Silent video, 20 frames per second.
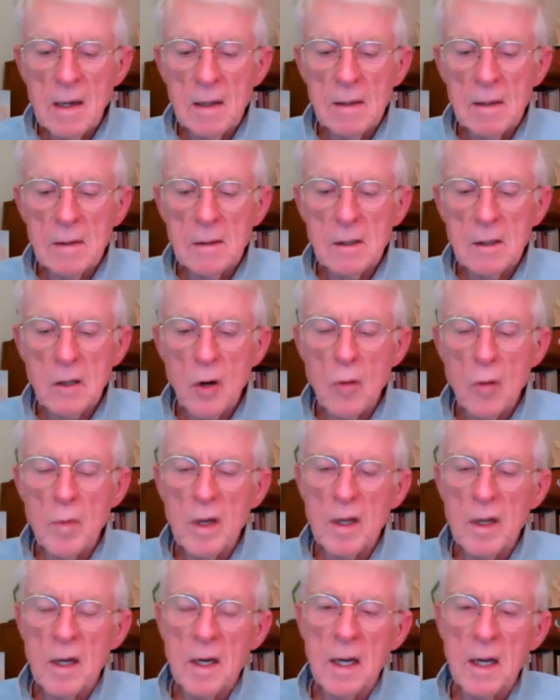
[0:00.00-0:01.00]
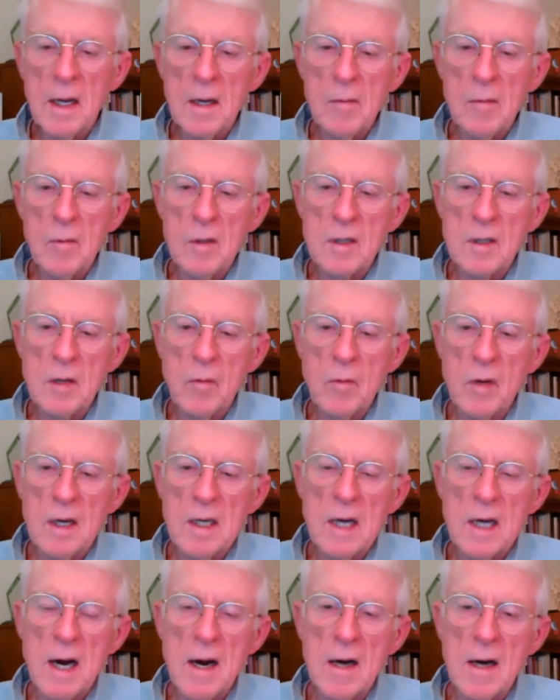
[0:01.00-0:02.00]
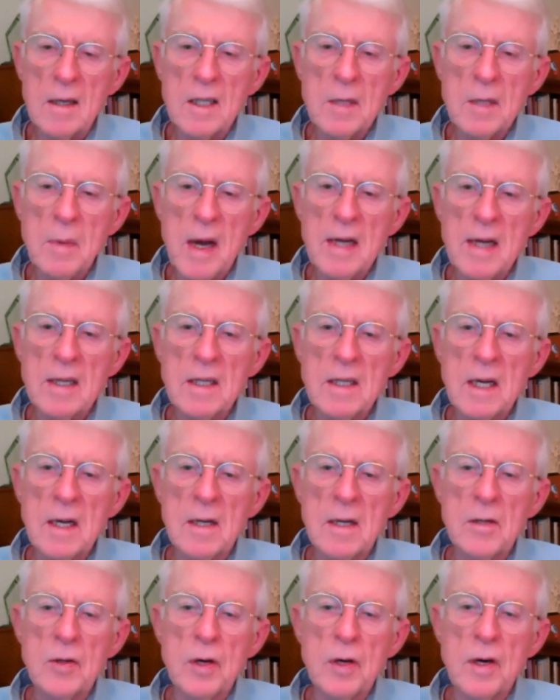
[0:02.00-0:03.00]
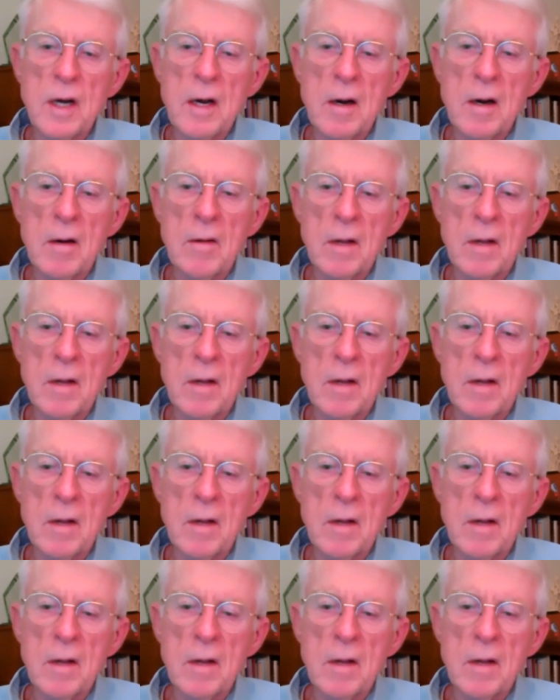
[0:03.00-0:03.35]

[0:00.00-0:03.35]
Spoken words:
told me that he was a retired space engineer,